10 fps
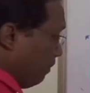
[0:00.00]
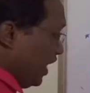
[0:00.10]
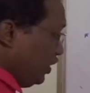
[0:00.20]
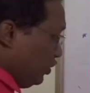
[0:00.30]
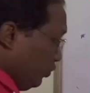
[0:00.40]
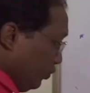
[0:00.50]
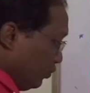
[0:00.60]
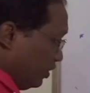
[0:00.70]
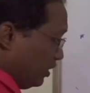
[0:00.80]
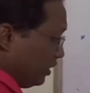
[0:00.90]
my
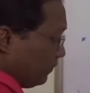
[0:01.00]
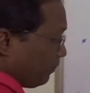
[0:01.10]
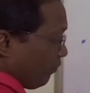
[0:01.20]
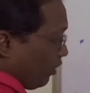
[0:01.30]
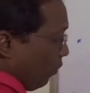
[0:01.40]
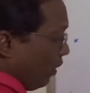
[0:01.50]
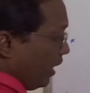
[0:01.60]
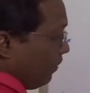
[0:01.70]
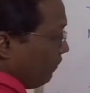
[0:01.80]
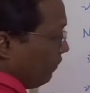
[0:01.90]
shoes
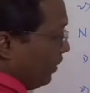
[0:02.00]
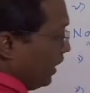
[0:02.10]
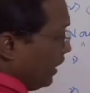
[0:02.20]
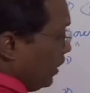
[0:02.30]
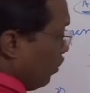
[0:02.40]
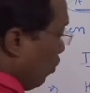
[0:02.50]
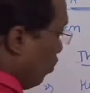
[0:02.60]
were very